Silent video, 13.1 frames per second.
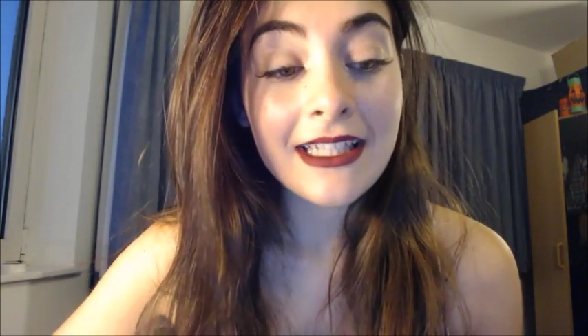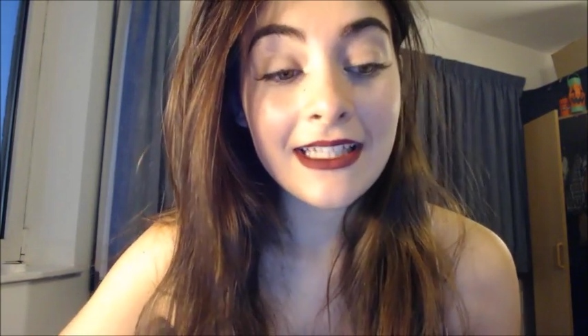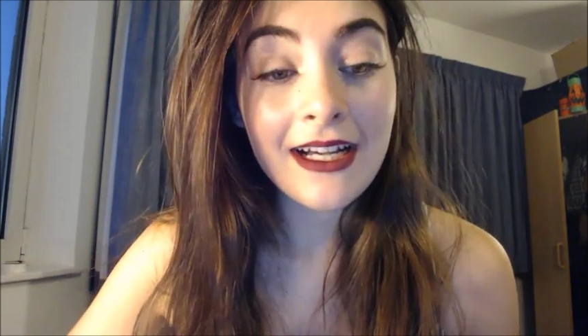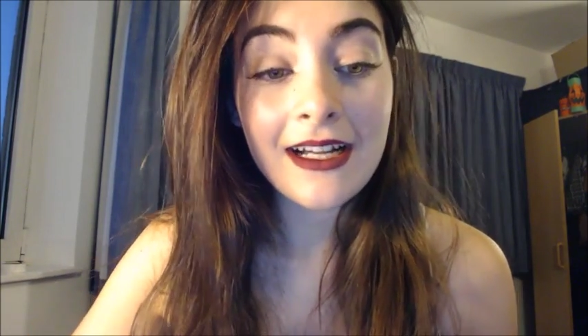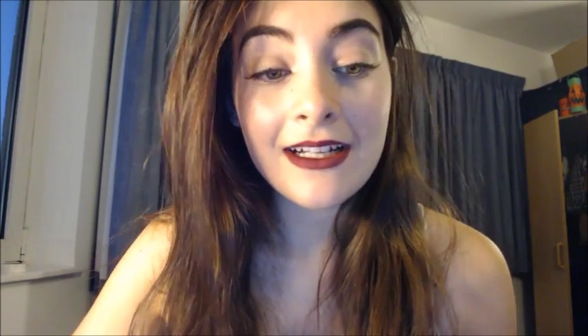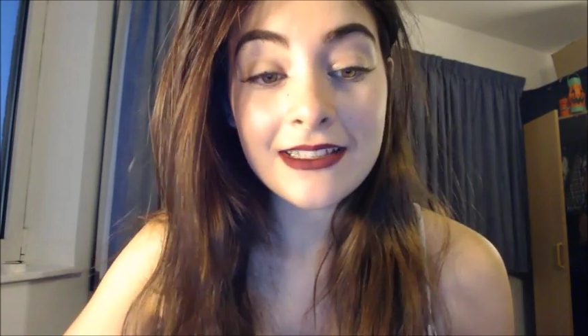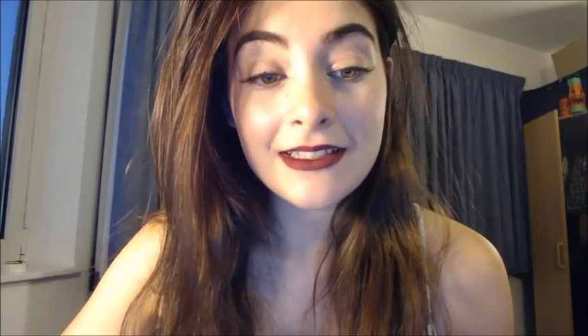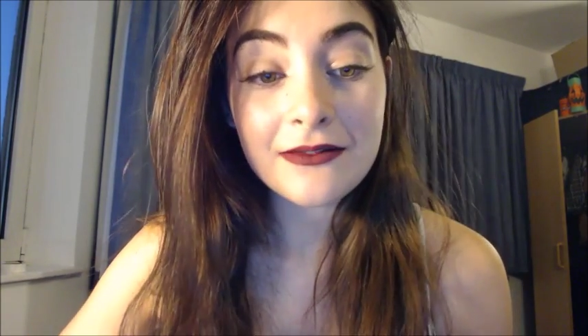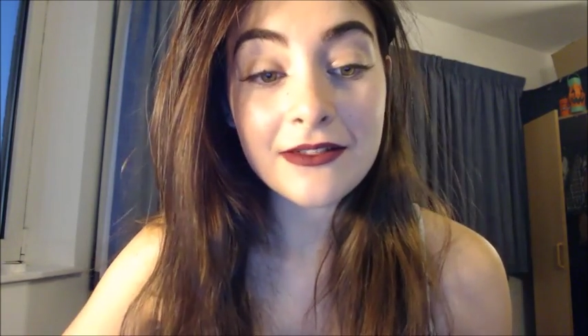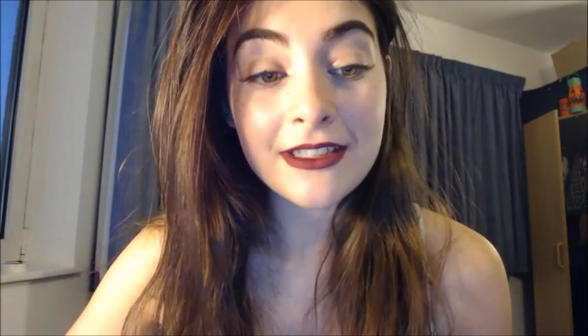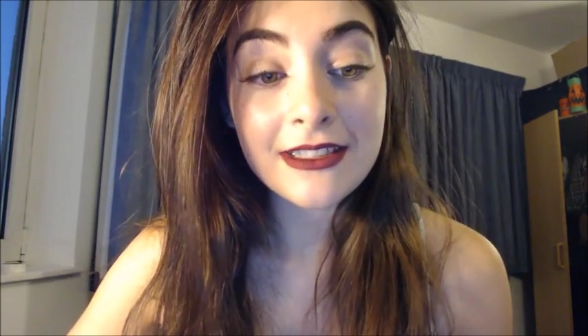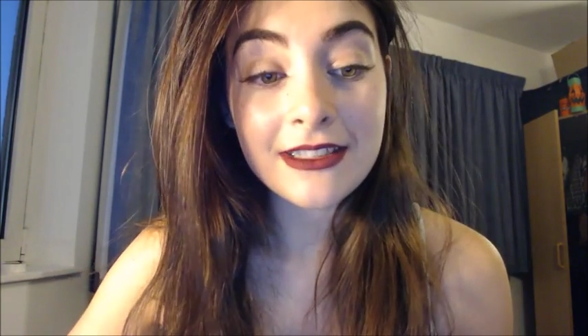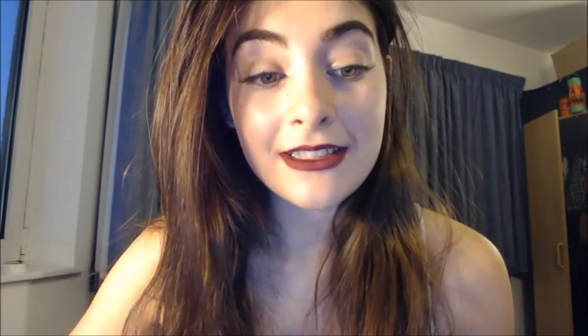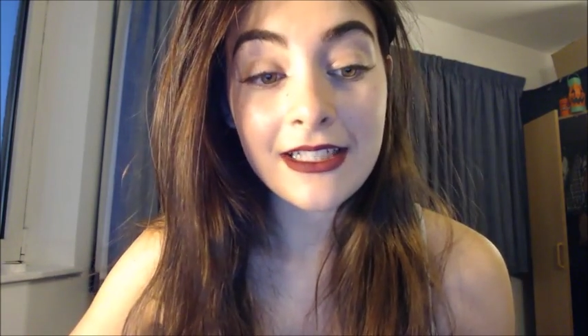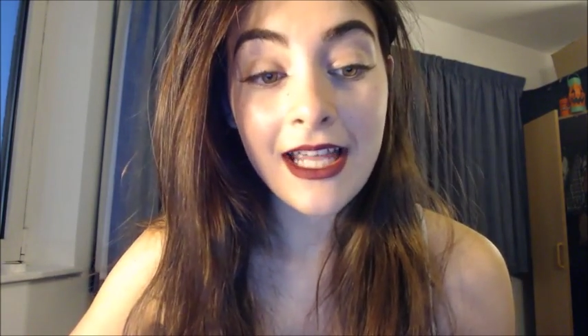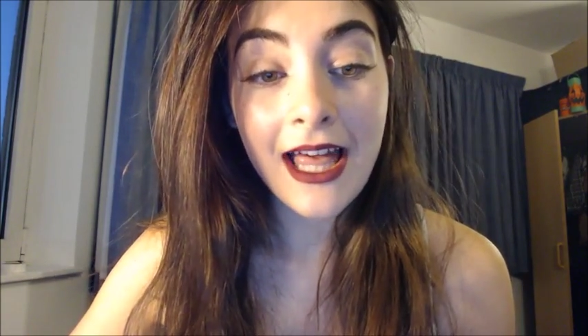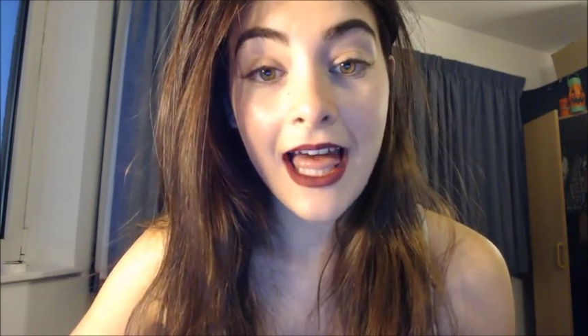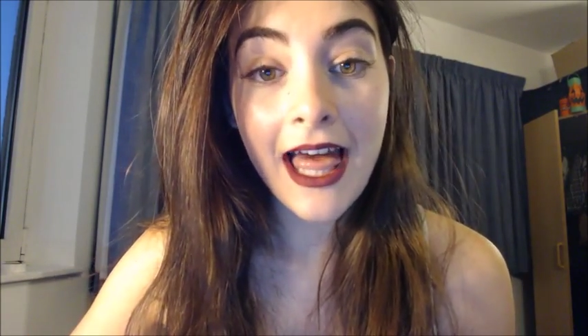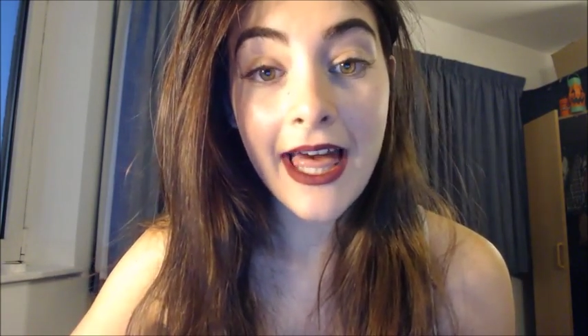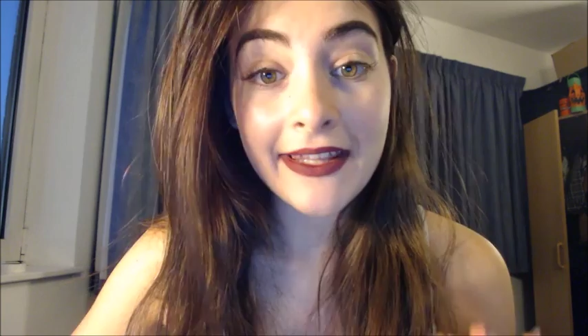they are different
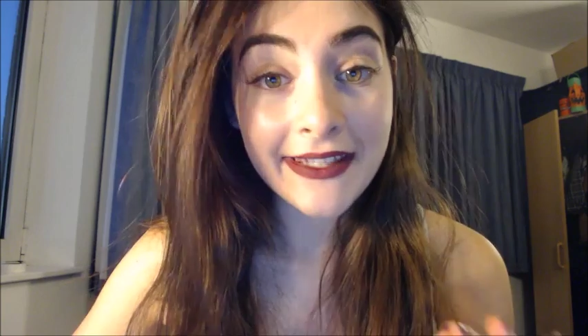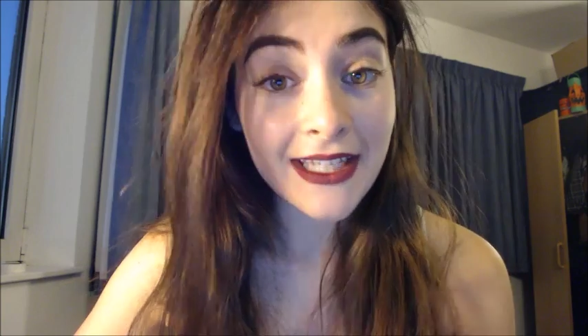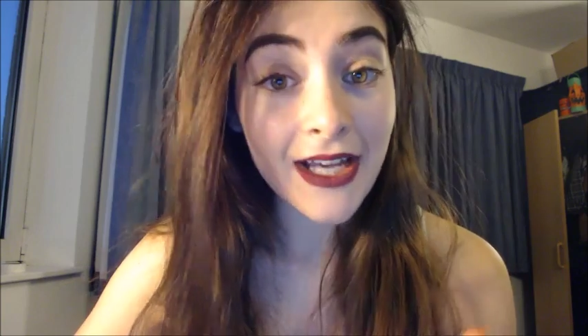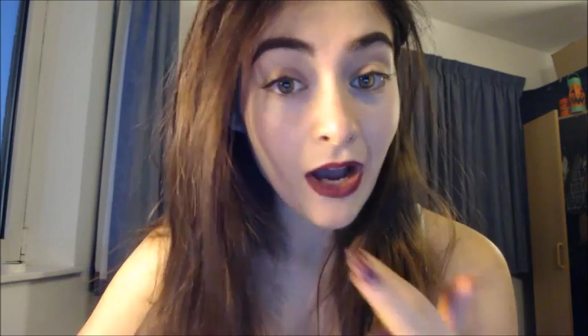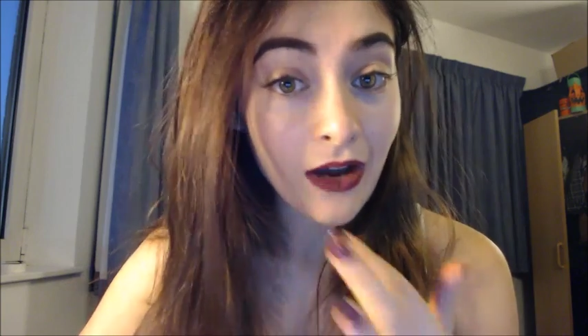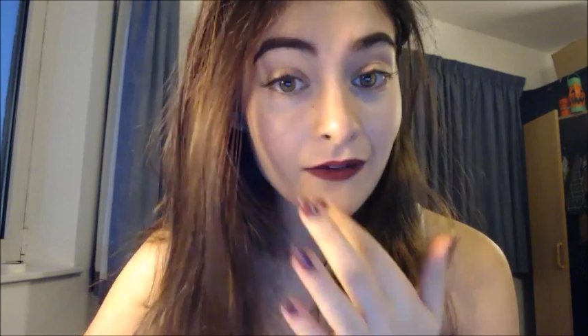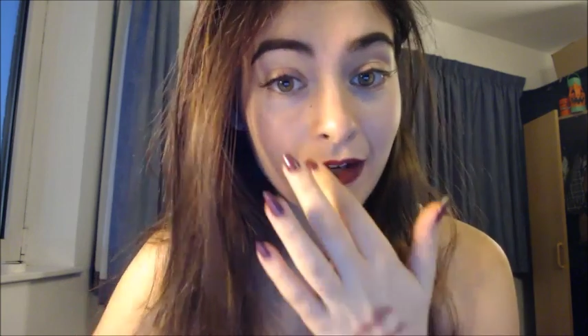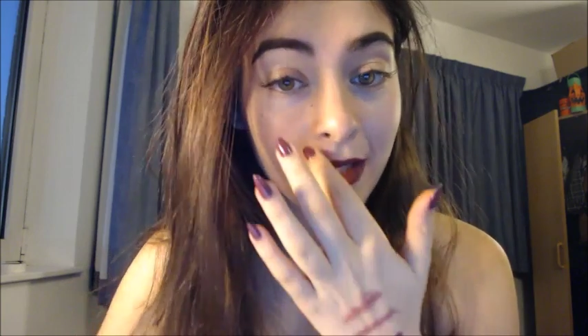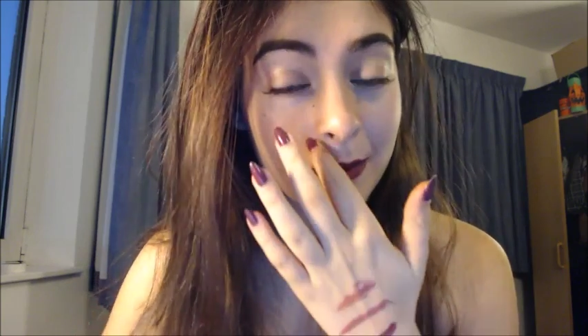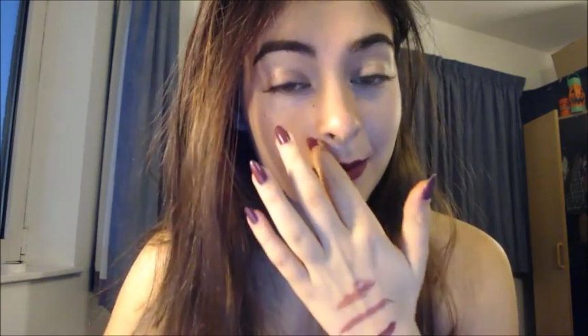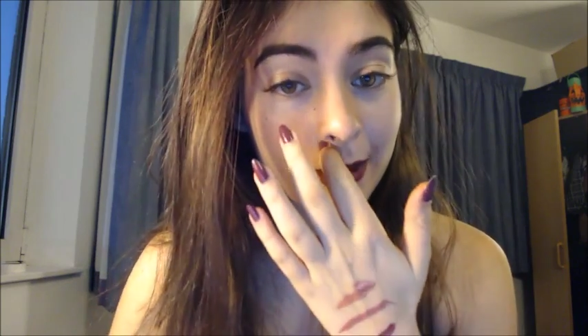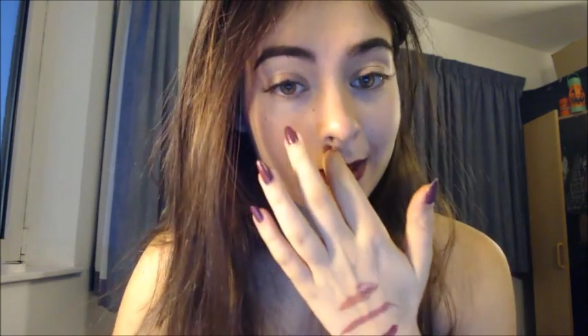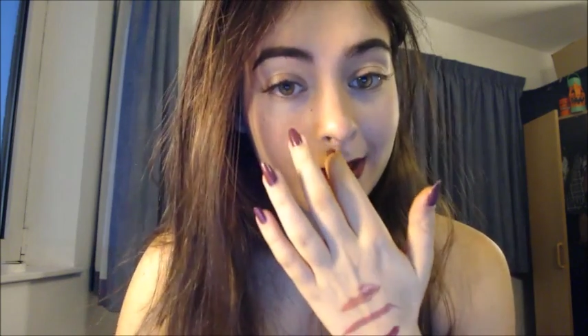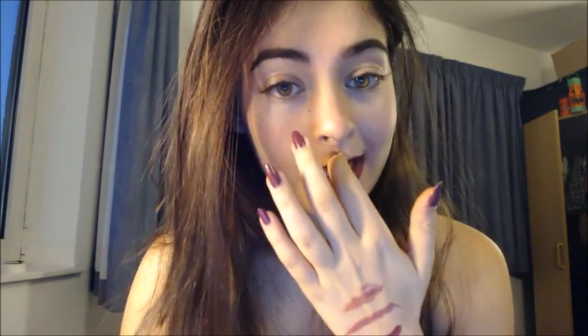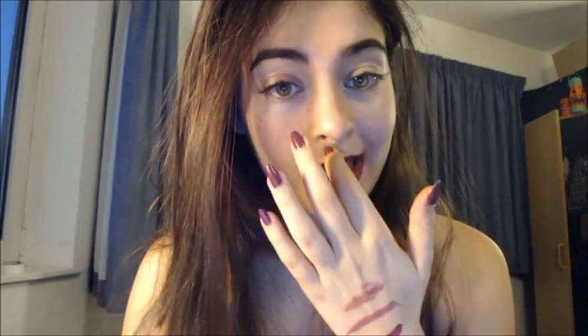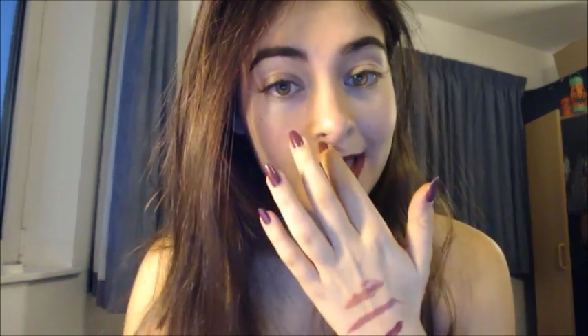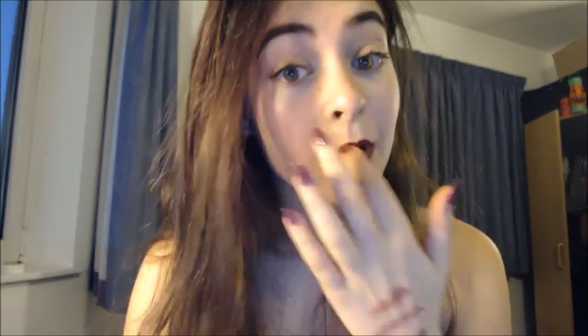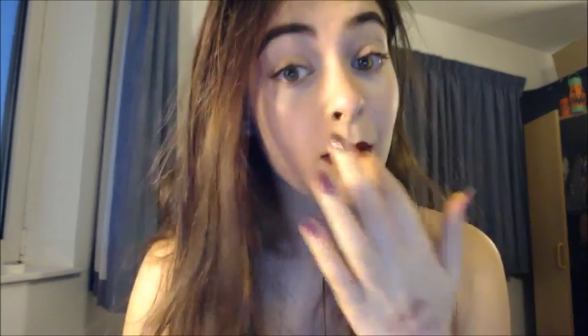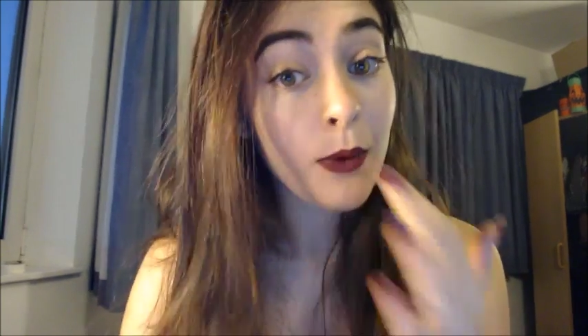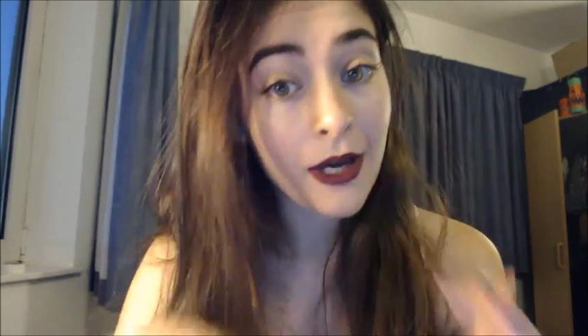and they are vibrant
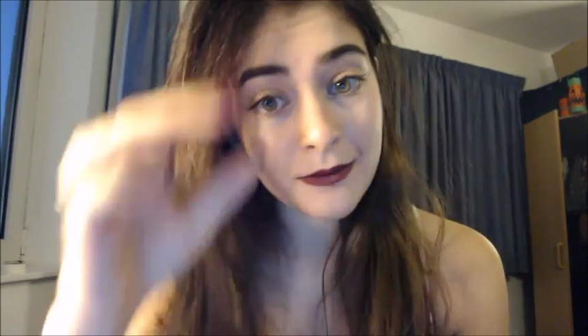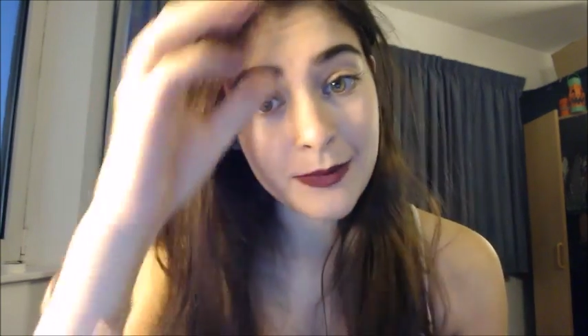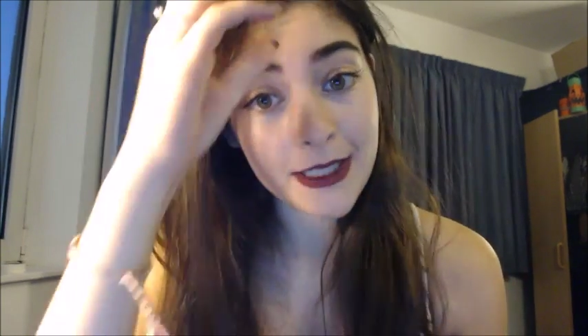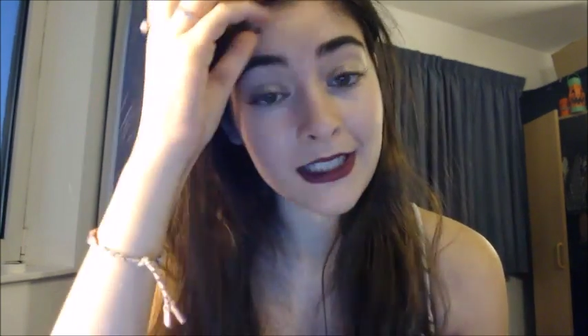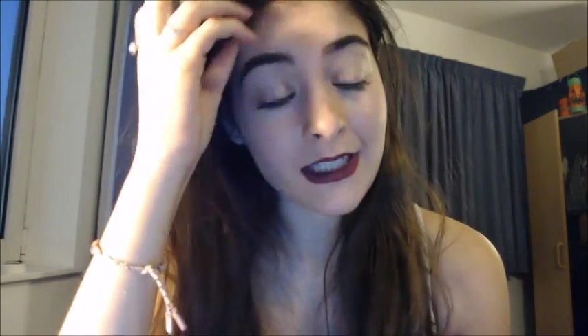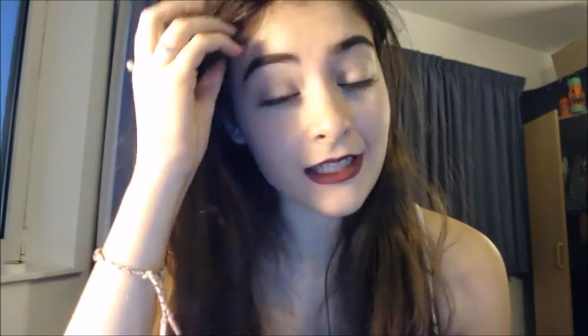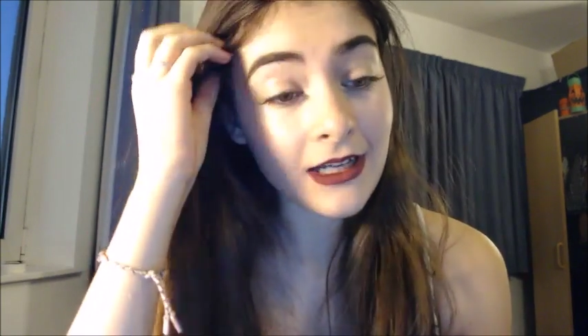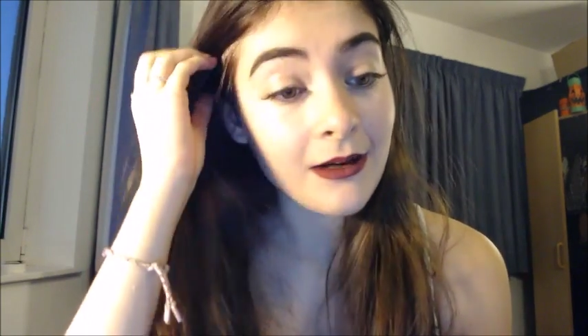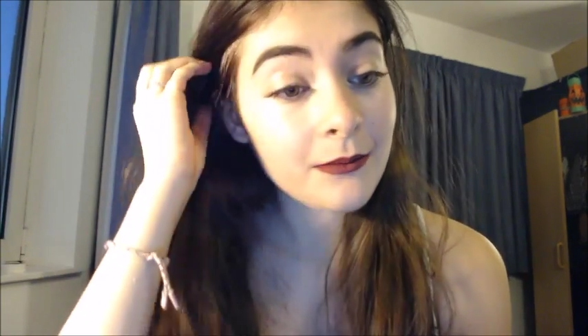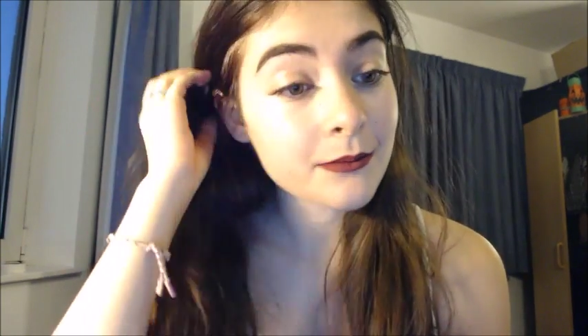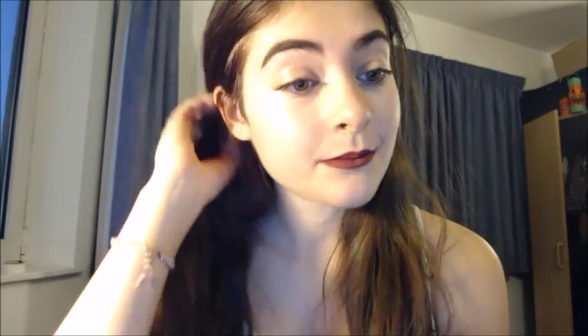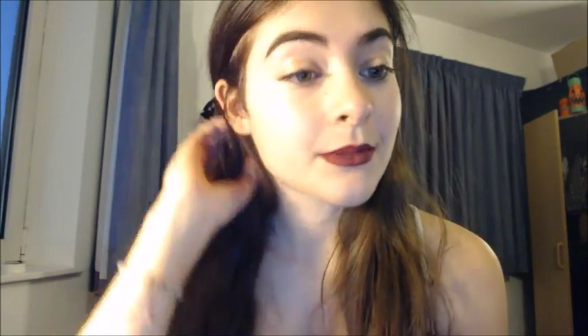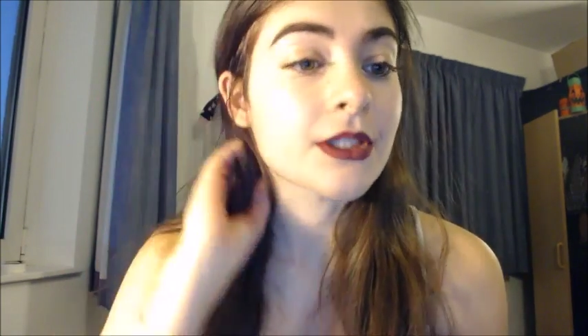and they're worth picking up